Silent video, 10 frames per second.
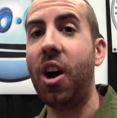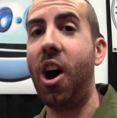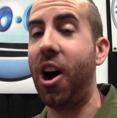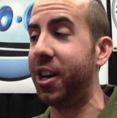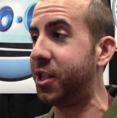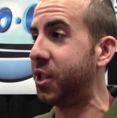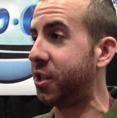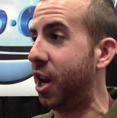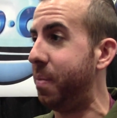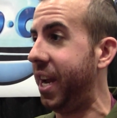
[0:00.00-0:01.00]
Ours is
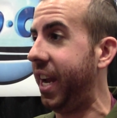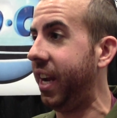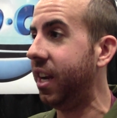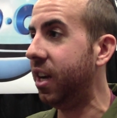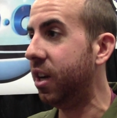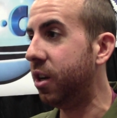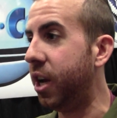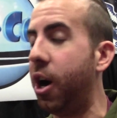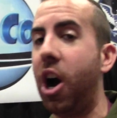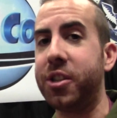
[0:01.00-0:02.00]
going to be
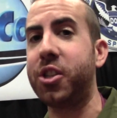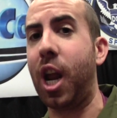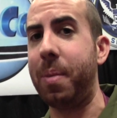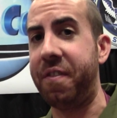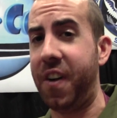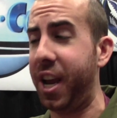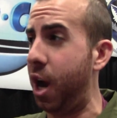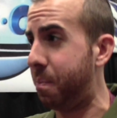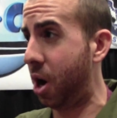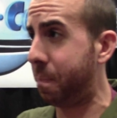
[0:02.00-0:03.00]
funny
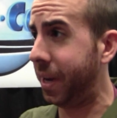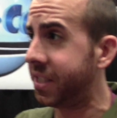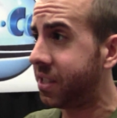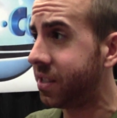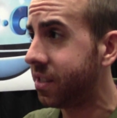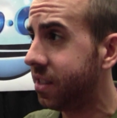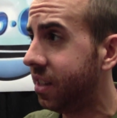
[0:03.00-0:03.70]
on purpose